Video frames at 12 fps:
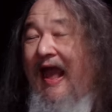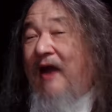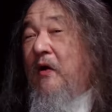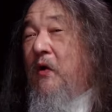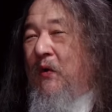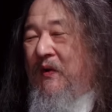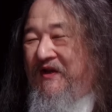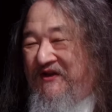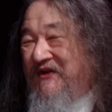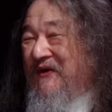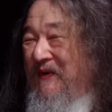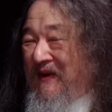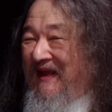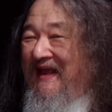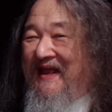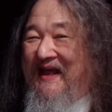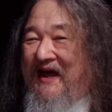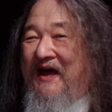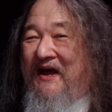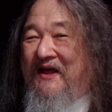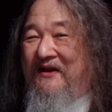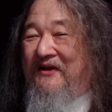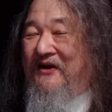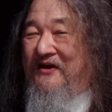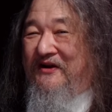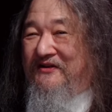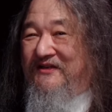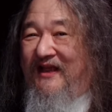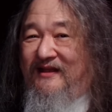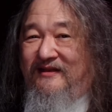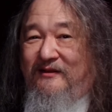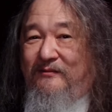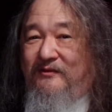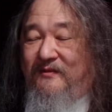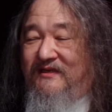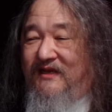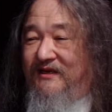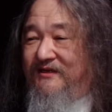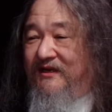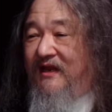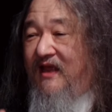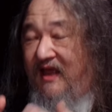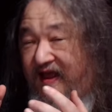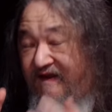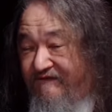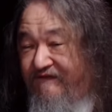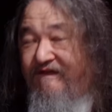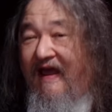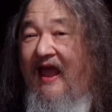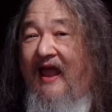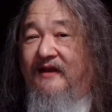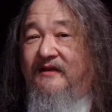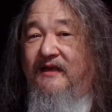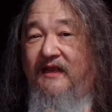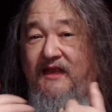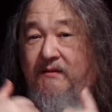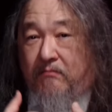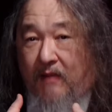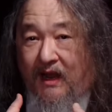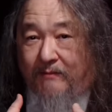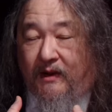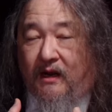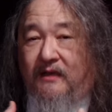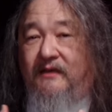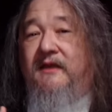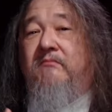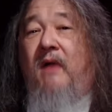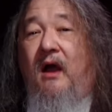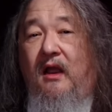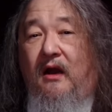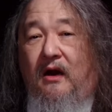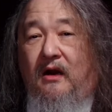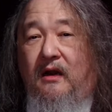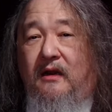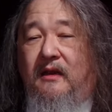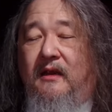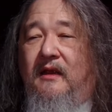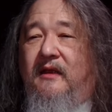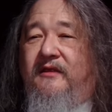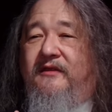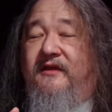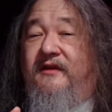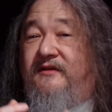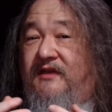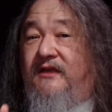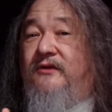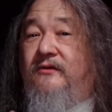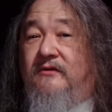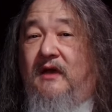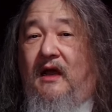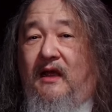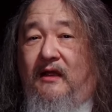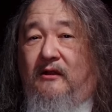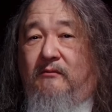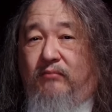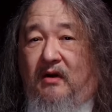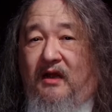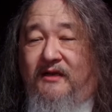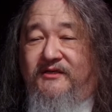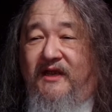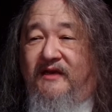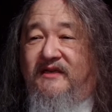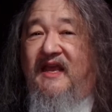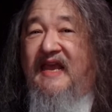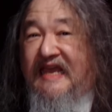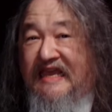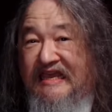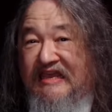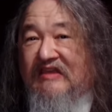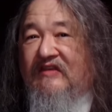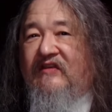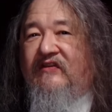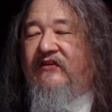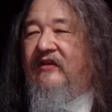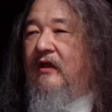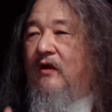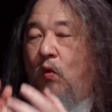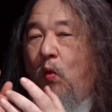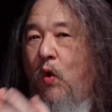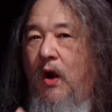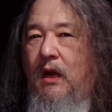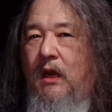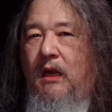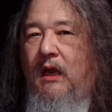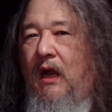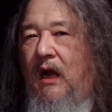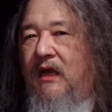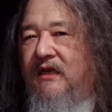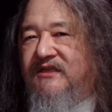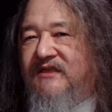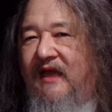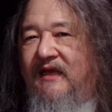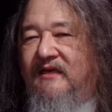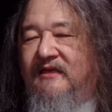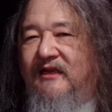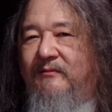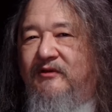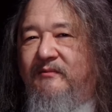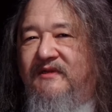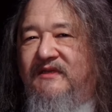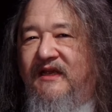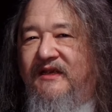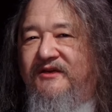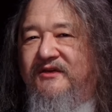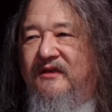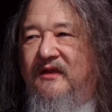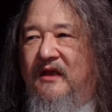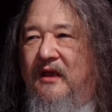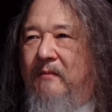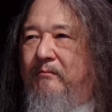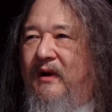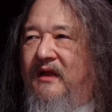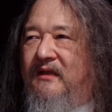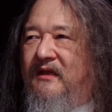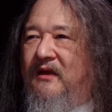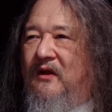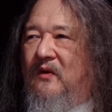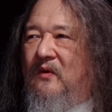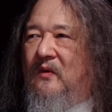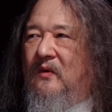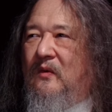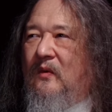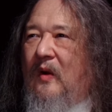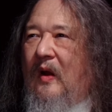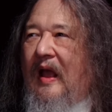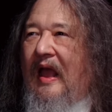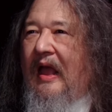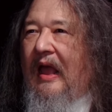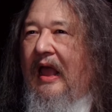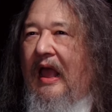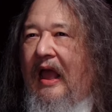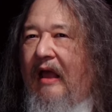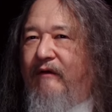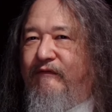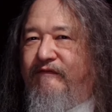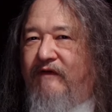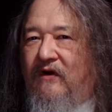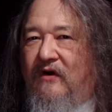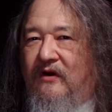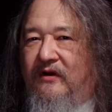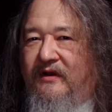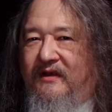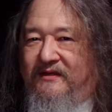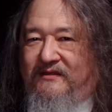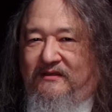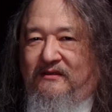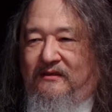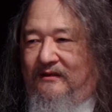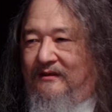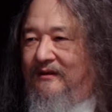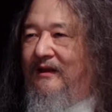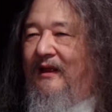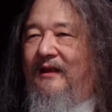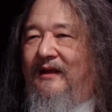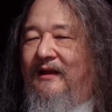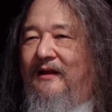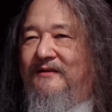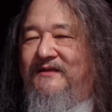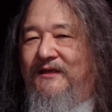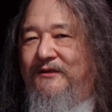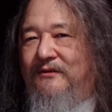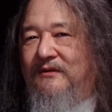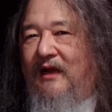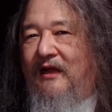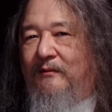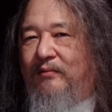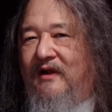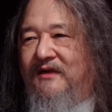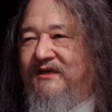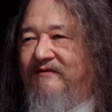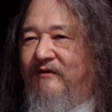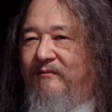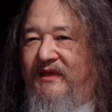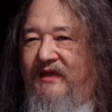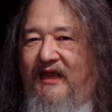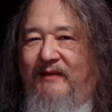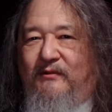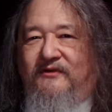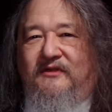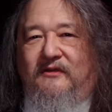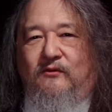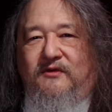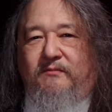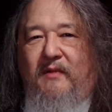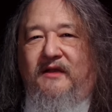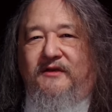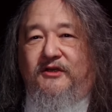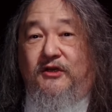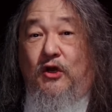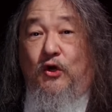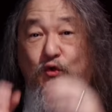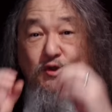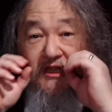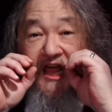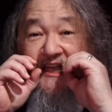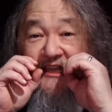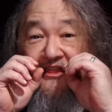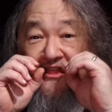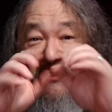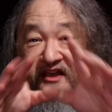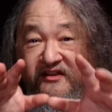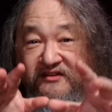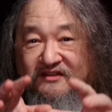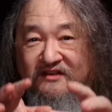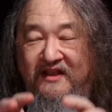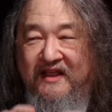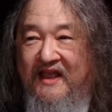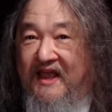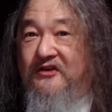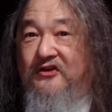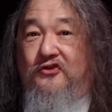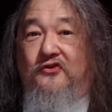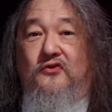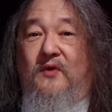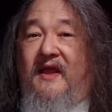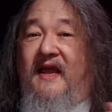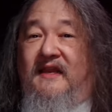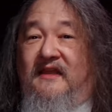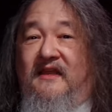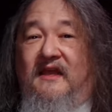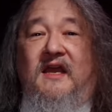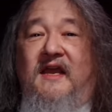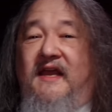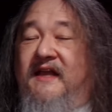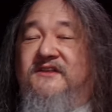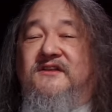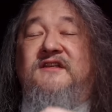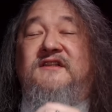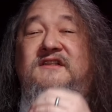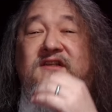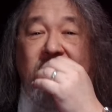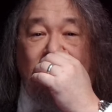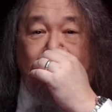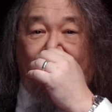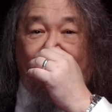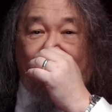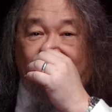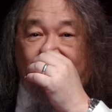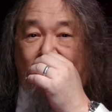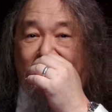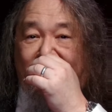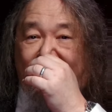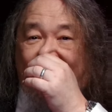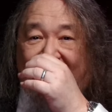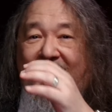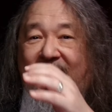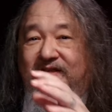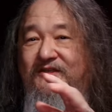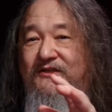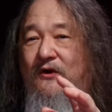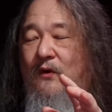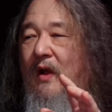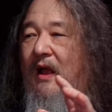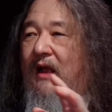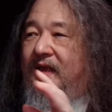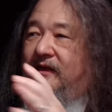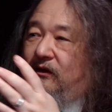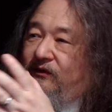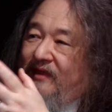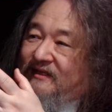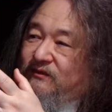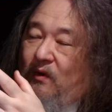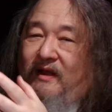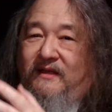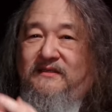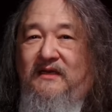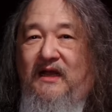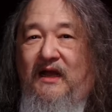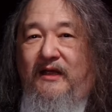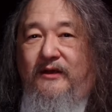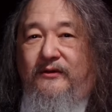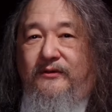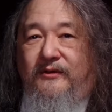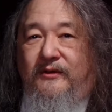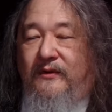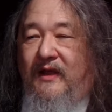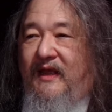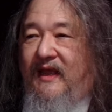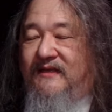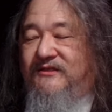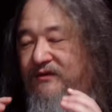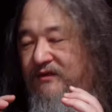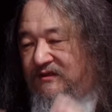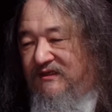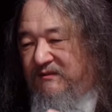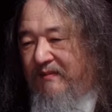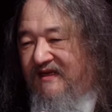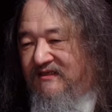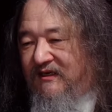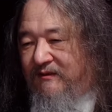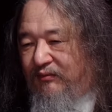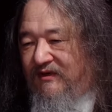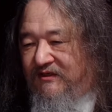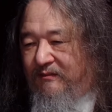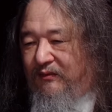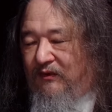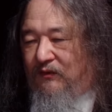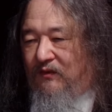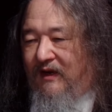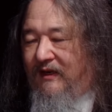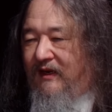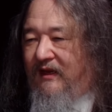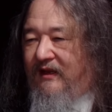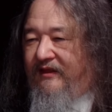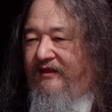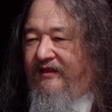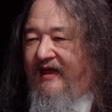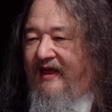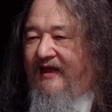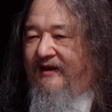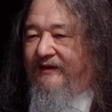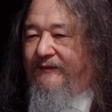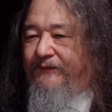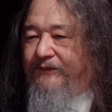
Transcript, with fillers: how are we doing on our second implementation? In fact, in my mind, in my heart, the T2 Tile project is working on a second implementation. But, you know, how far is the uh, T2 Tile project from being able to respond to code like this and do anything? It's a zillion miles away. And so, you know, that's why it's an IOU. And so there's this basic principle, right, that